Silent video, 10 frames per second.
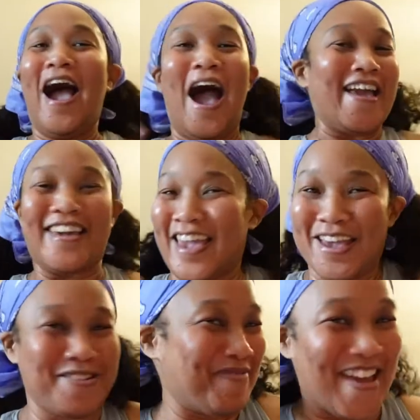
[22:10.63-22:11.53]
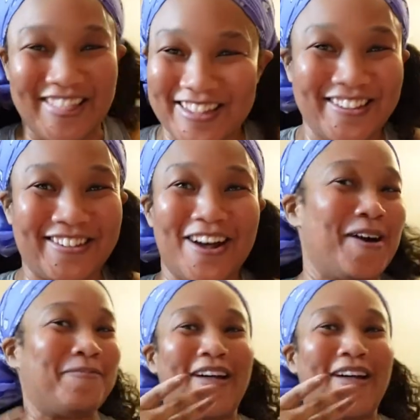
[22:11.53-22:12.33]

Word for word: I can't make this up.